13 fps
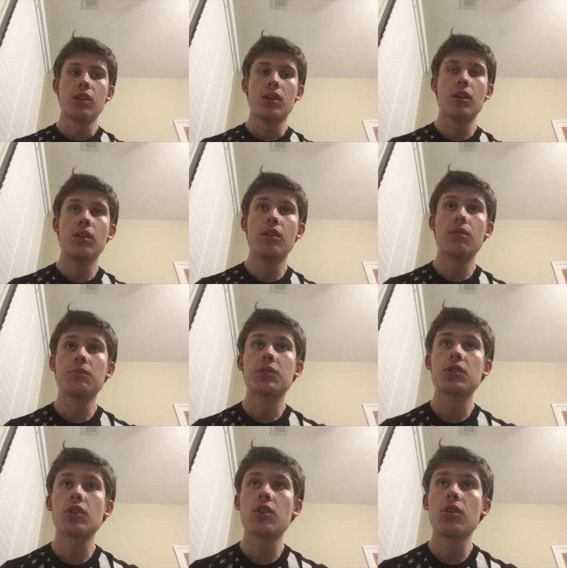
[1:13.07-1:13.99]
Um,
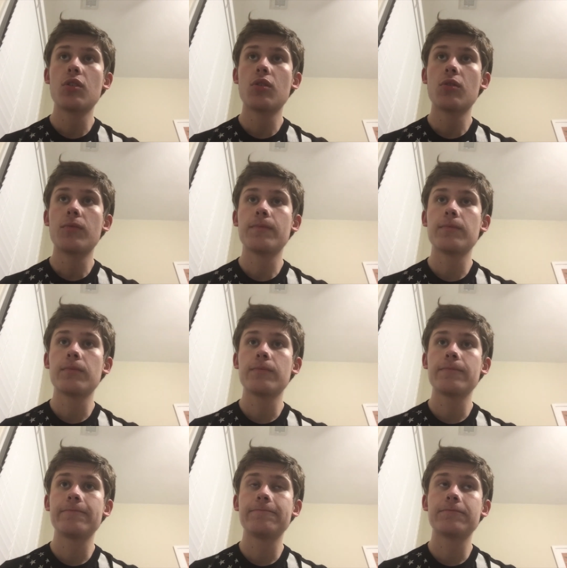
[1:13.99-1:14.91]
so
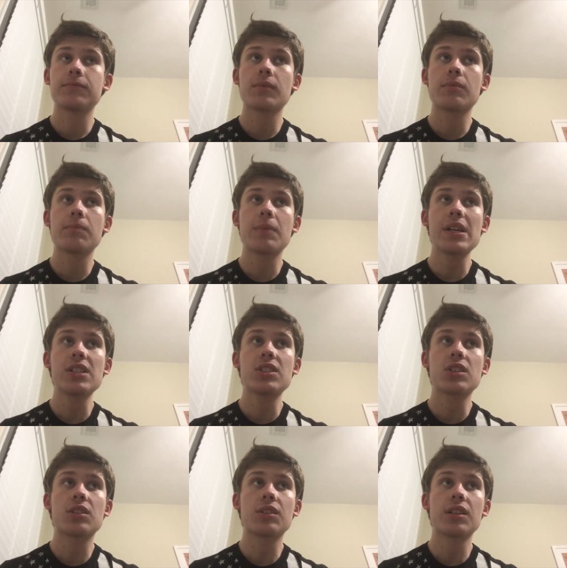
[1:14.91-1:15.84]

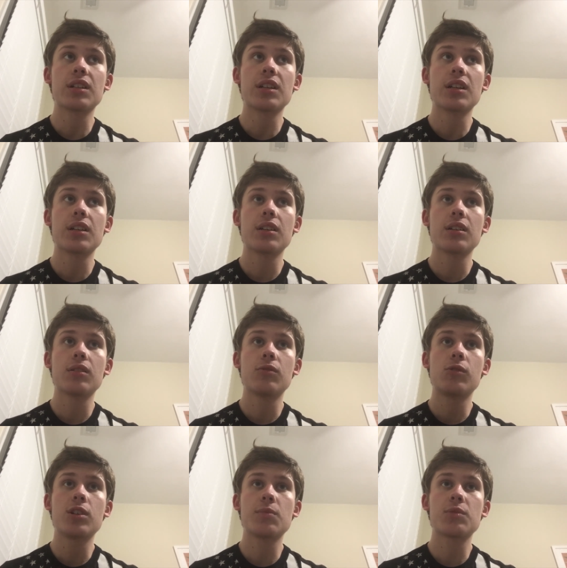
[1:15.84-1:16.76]
basically,
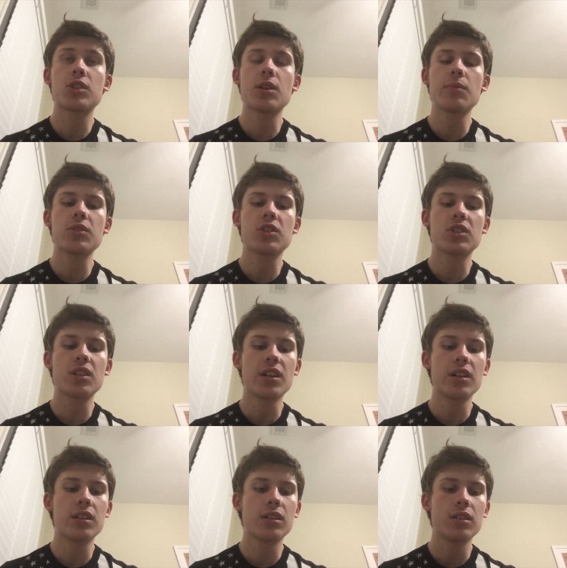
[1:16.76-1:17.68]
William
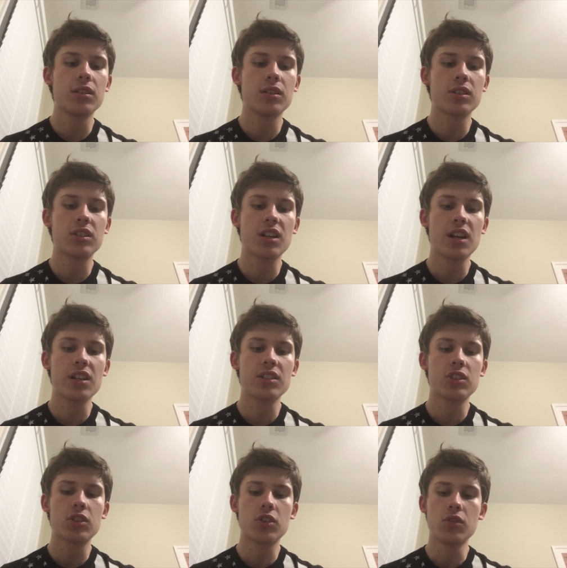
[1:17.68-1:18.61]
Somerset
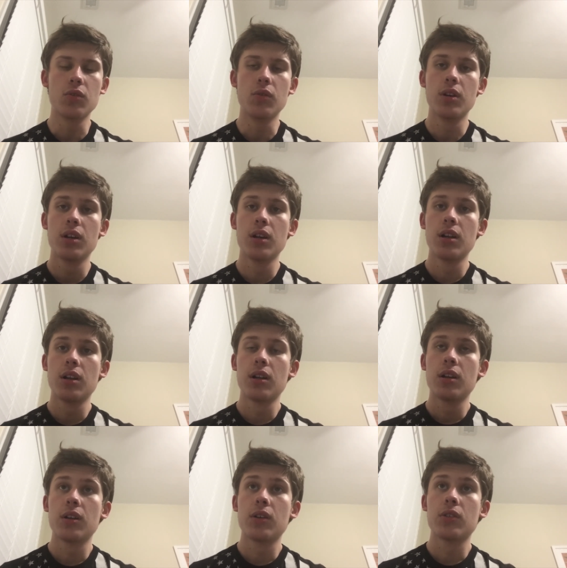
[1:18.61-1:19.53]
decides to
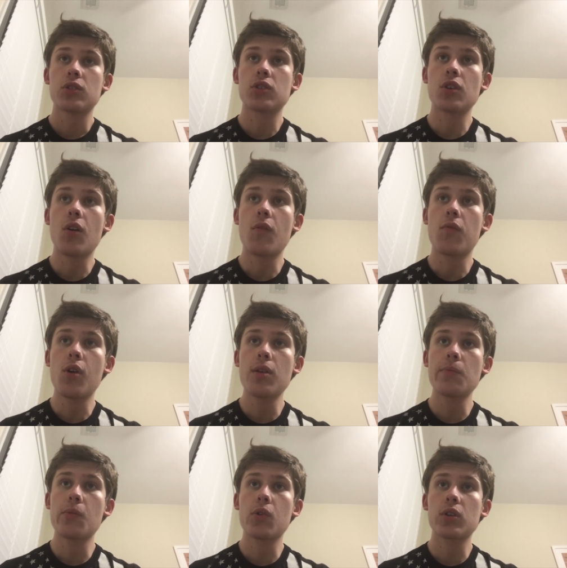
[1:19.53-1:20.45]
solve
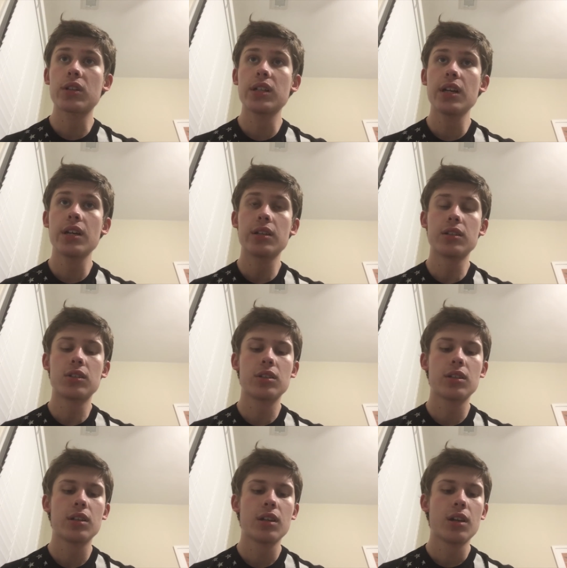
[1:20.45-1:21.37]
one more
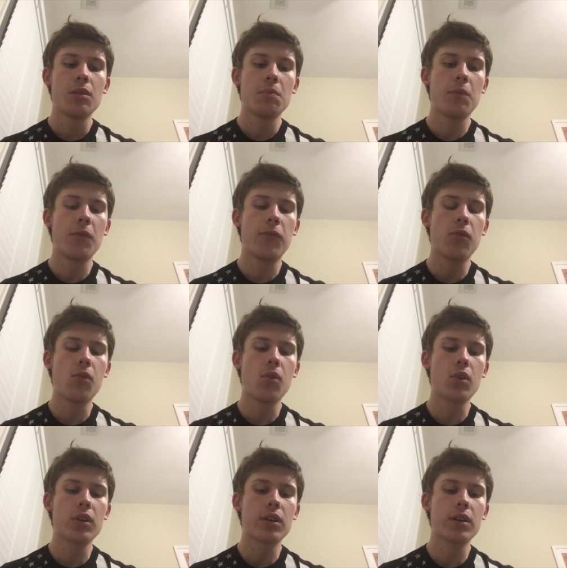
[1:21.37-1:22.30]
case
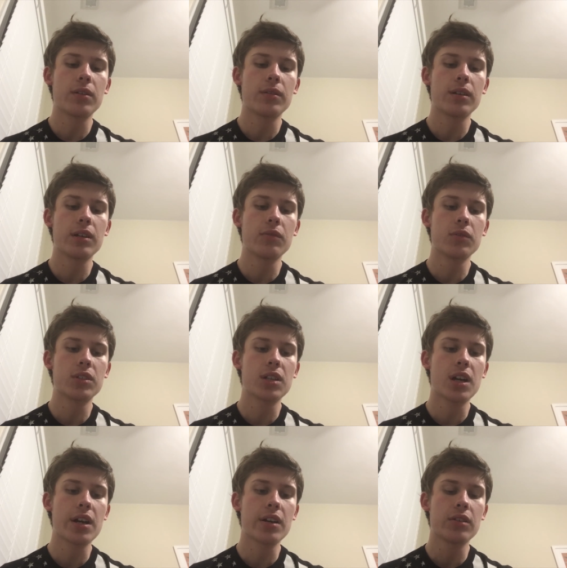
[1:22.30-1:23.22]
before he
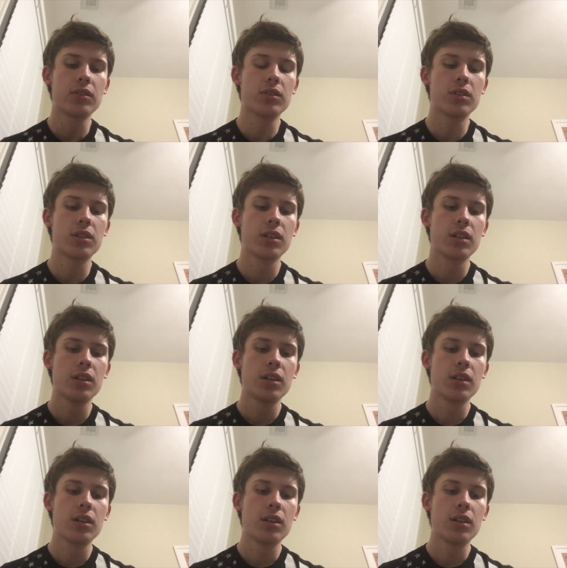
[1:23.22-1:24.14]
retires
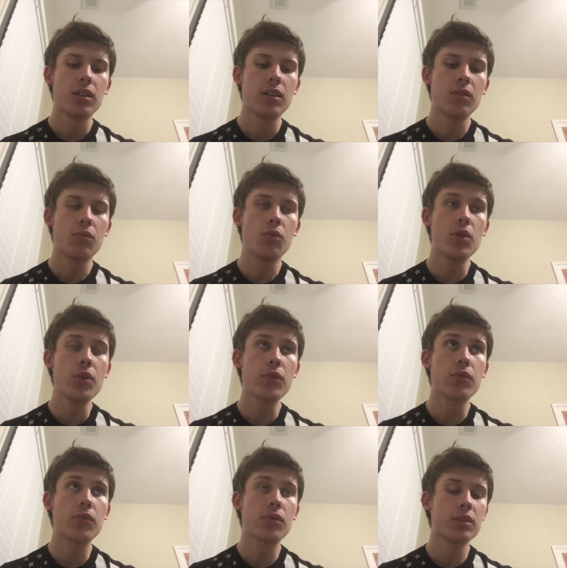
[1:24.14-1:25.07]

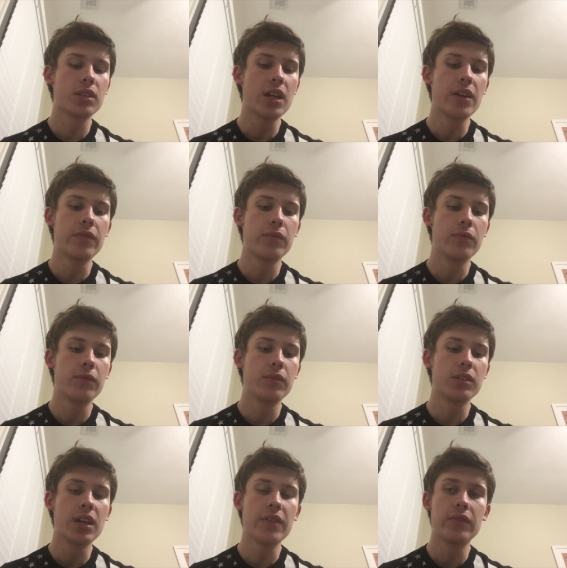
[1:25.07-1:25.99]
with Dave
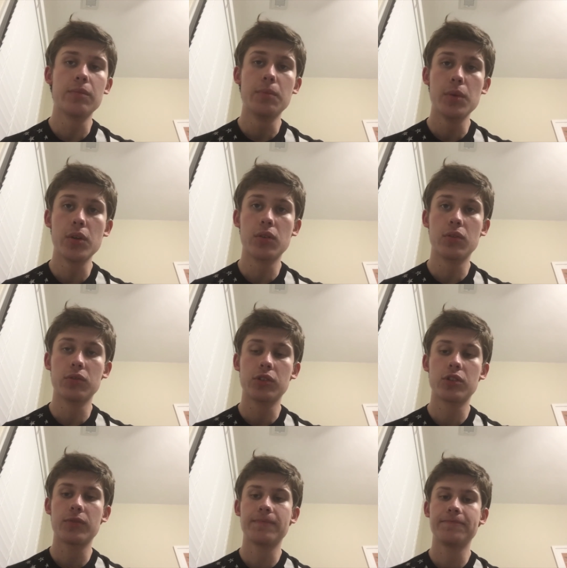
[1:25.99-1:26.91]
David
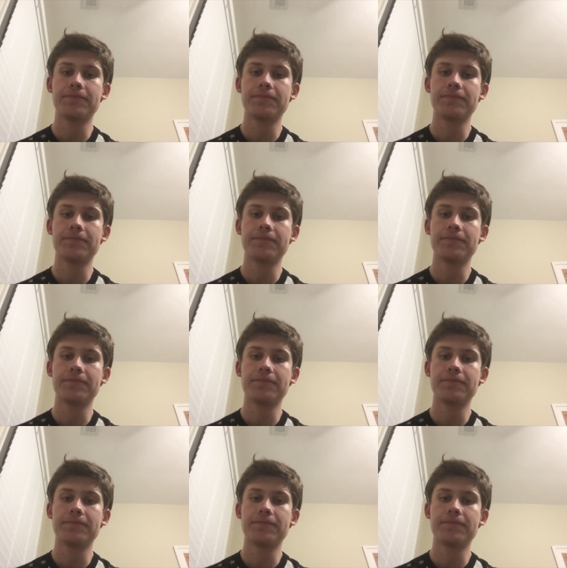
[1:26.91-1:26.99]
Mills.